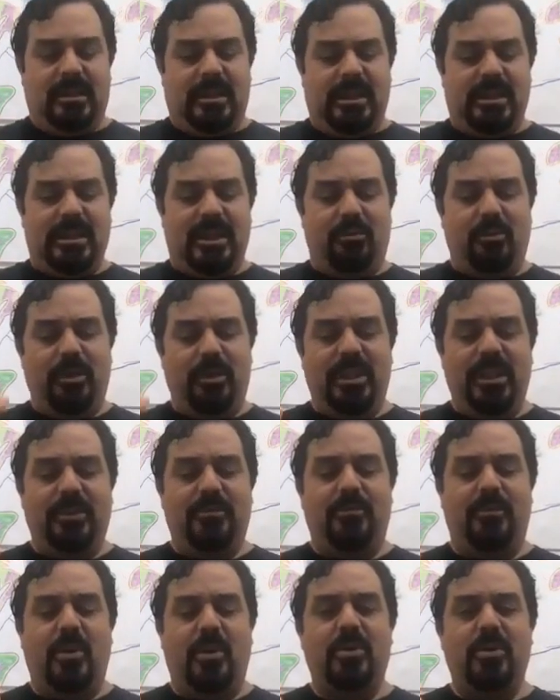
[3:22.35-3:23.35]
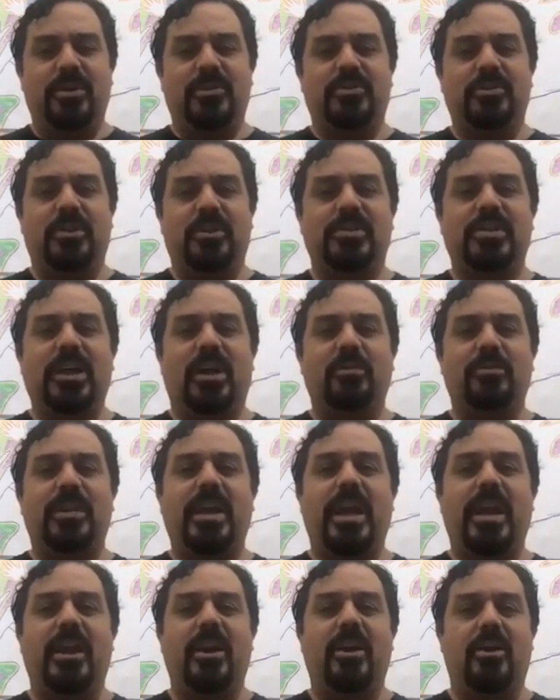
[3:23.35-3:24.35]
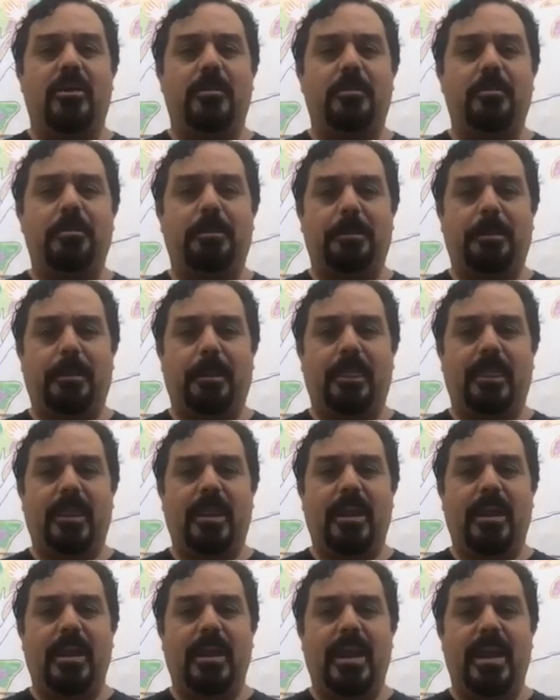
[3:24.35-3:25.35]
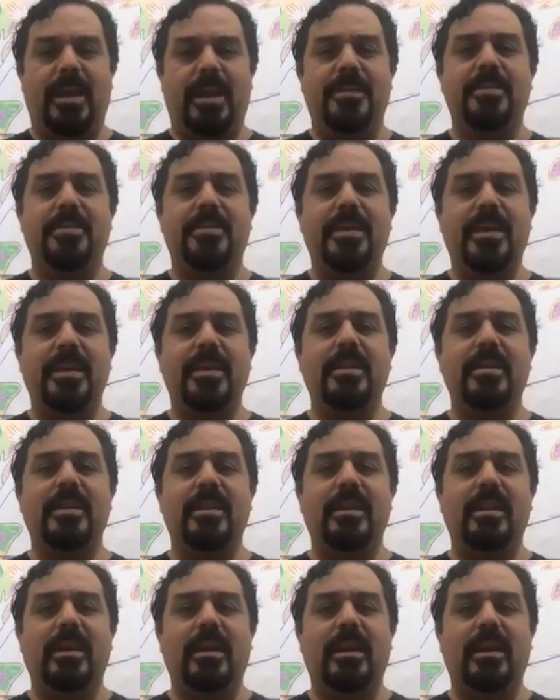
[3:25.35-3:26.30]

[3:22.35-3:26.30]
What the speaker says: and I really focused on self care. And then